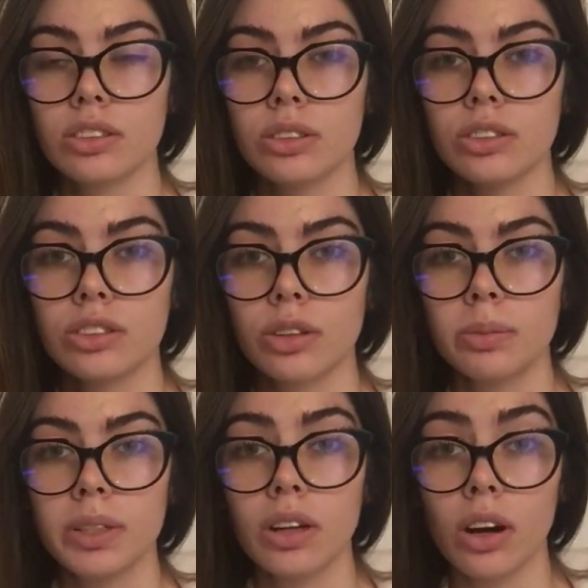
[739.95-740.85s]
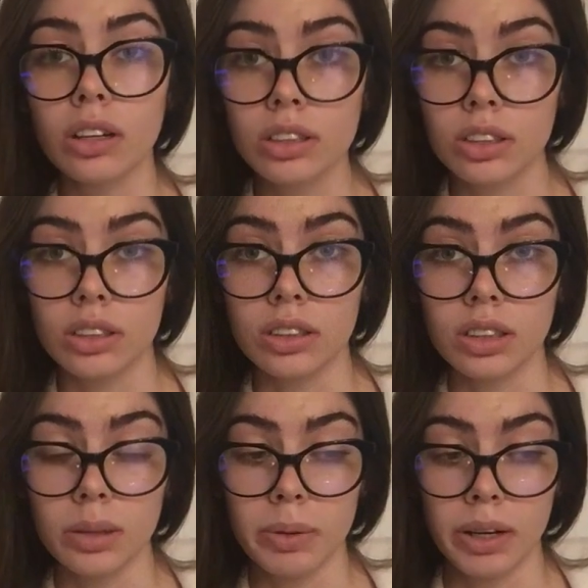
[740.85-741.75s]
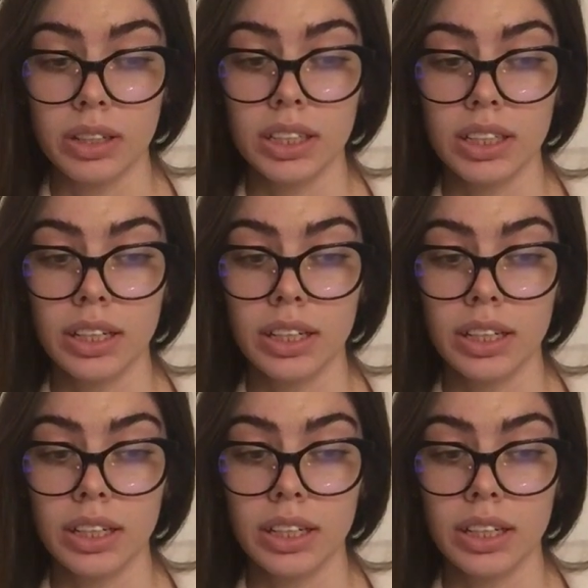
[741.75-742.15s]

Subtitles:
so she showed me an article about it,